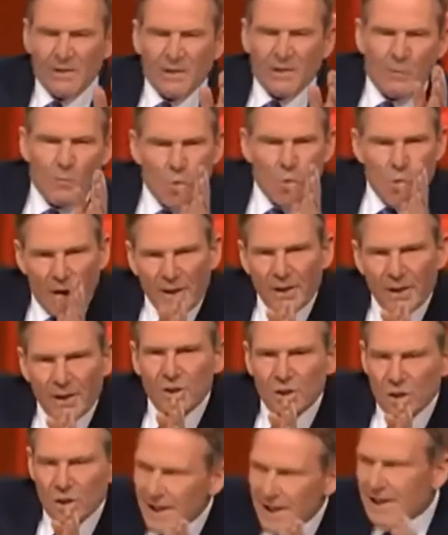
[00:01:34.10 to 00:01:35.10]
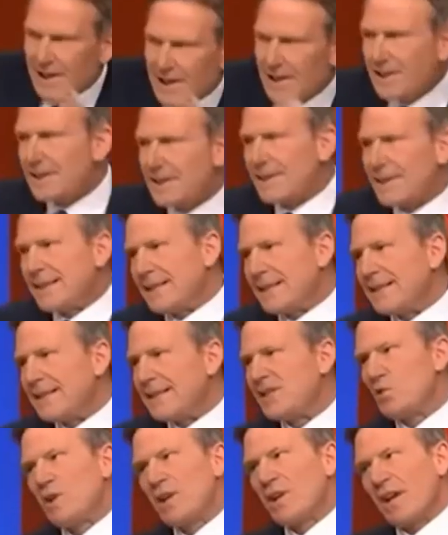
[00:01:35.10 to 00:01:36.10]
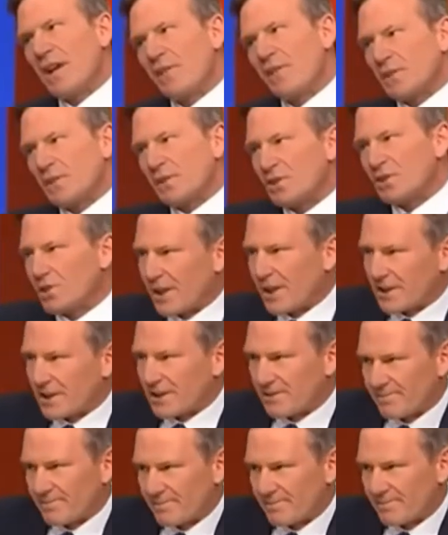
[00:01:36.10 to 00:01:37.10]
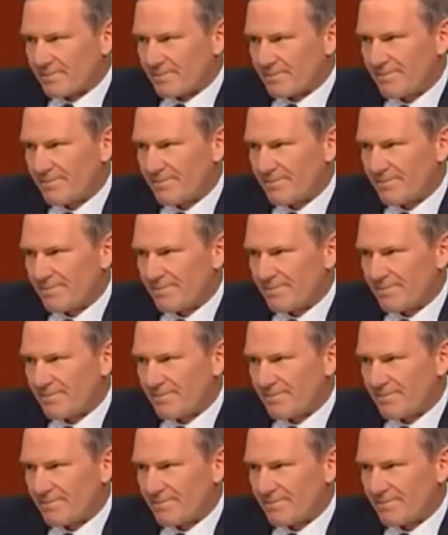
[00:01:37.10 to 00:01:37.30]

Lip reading: also had this to say at the time, which he was vilified for.